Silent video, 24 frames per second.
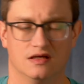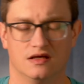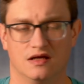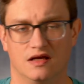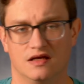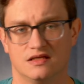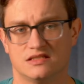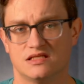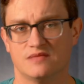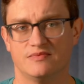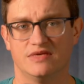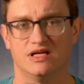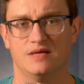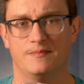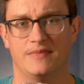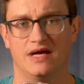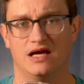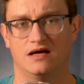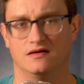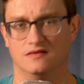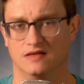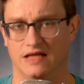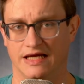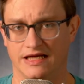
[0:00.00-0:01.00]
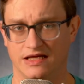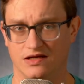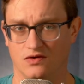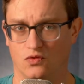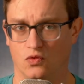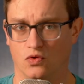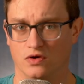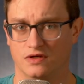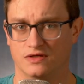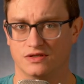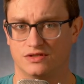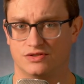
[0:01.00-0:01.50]
Something about like
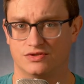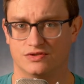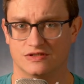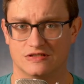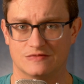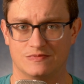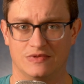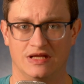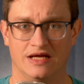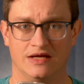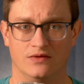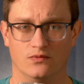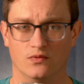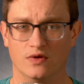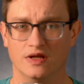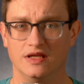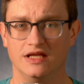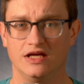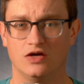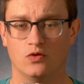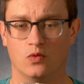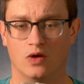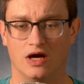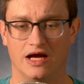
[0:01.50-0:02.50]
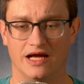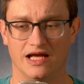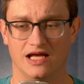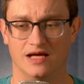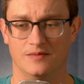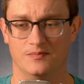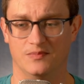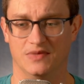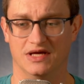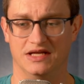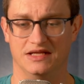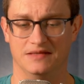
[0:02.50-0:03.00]
orchestras playing really
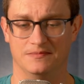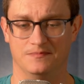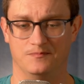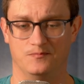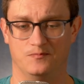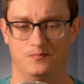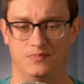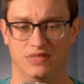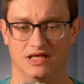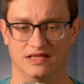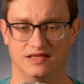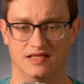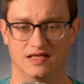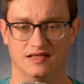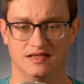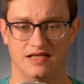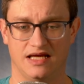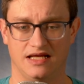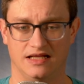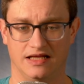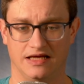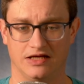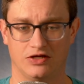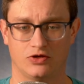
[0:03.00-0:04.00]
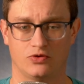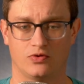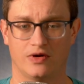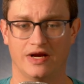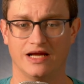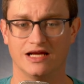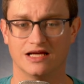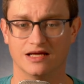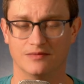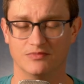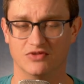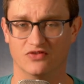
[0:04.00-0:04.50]
quiet, but then they like
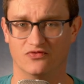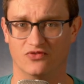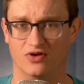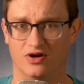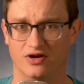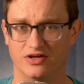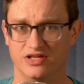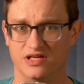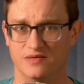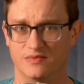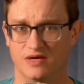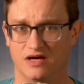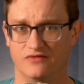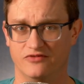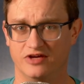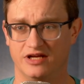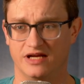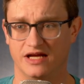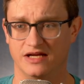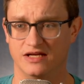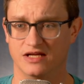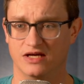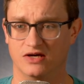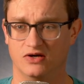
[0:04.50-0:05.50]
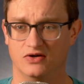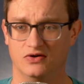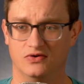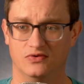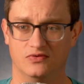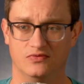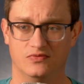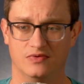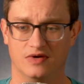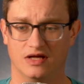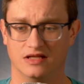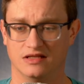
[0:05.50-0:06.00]
crank up the volume of it. I
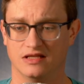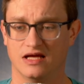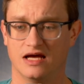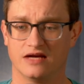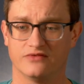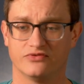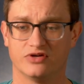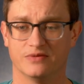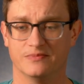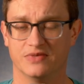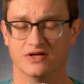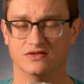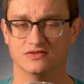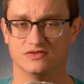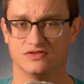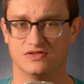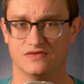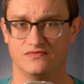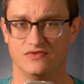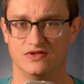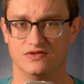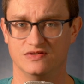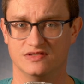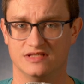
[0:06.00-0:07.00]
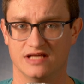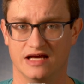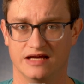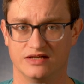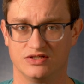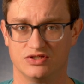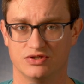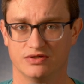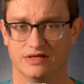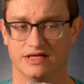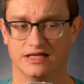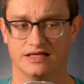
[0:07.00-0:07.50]
know a lot of composers have used that
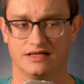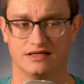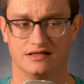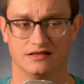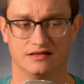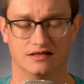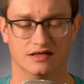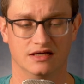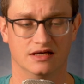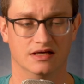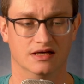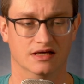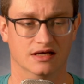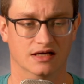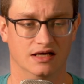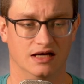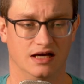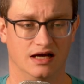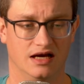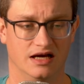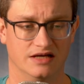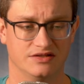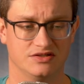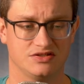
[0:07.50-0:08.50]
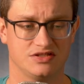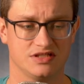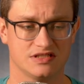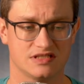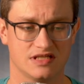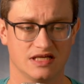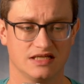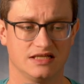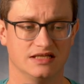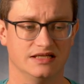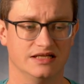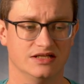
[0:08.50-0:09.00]
trick. There's just
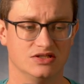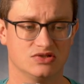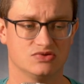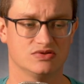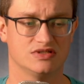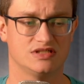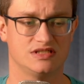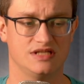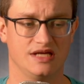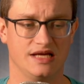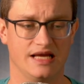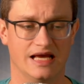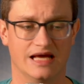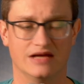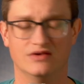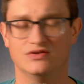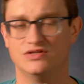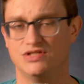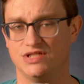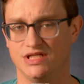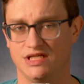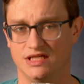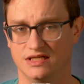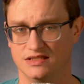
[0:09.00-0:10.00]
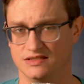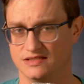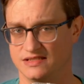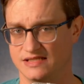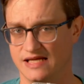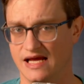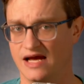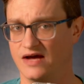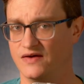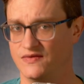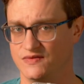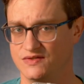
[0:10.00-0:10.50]
like an interesting energy and
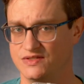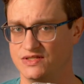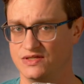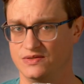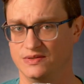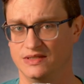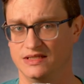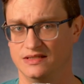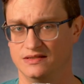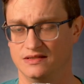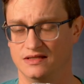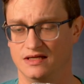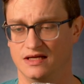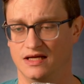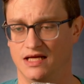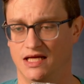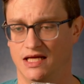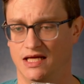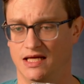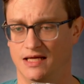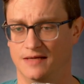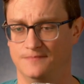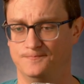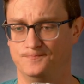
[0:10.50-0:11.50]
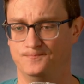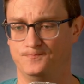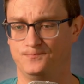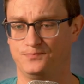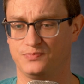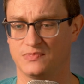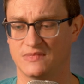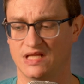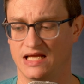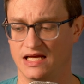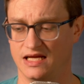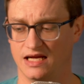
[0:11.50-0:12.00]
sound to it. And
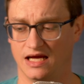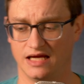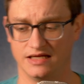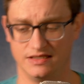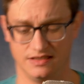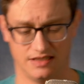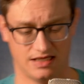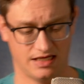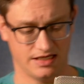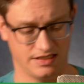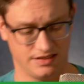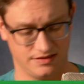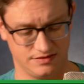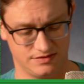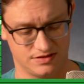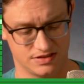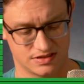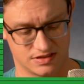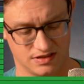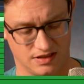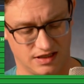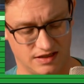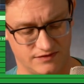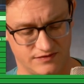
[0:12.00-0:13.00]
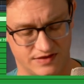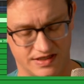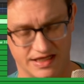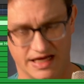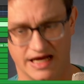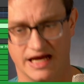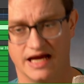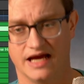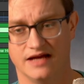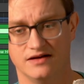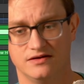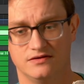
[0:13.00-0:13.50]
I just loved
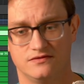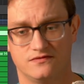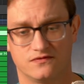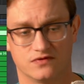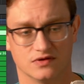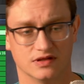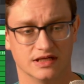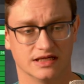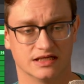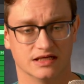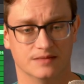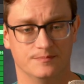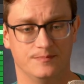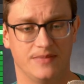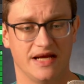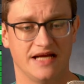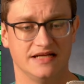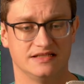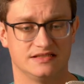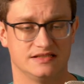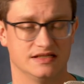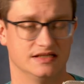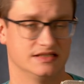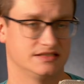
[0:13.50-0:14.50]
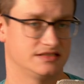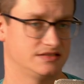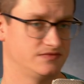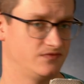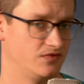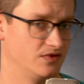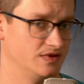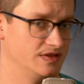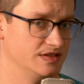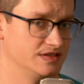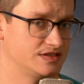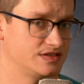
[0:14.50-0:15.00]
that for like a basis
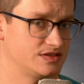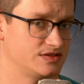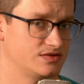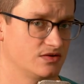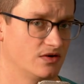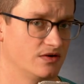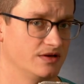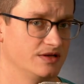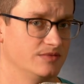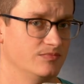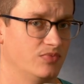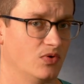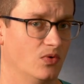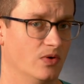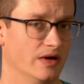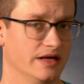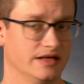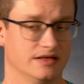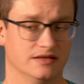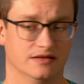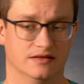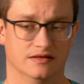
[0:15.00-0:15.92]
for this starting point.